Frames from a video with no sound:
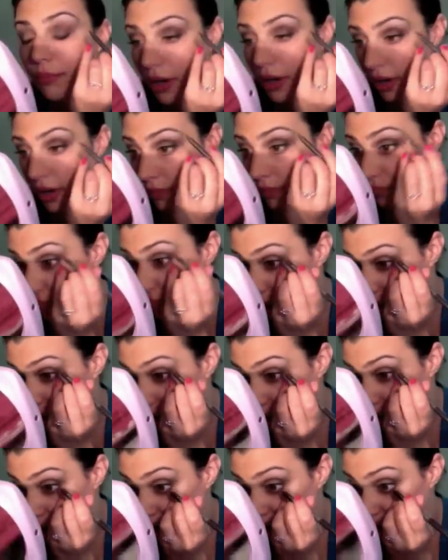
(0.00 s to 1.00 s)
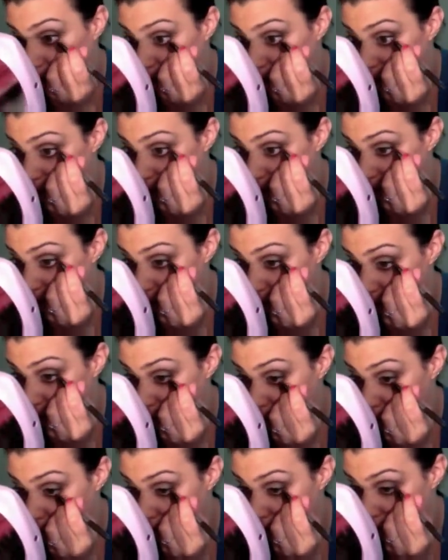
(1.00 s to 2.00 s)
part, and I'm rimming the
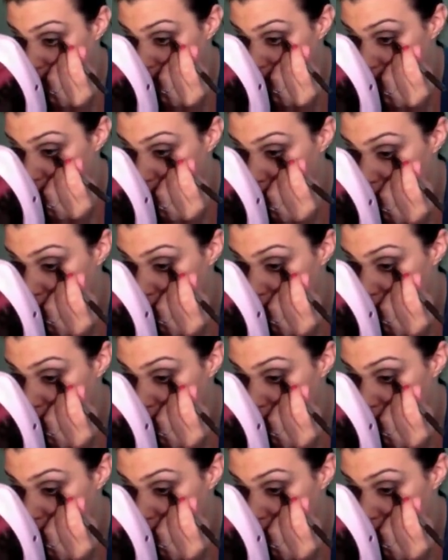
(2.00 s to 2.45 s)
lower.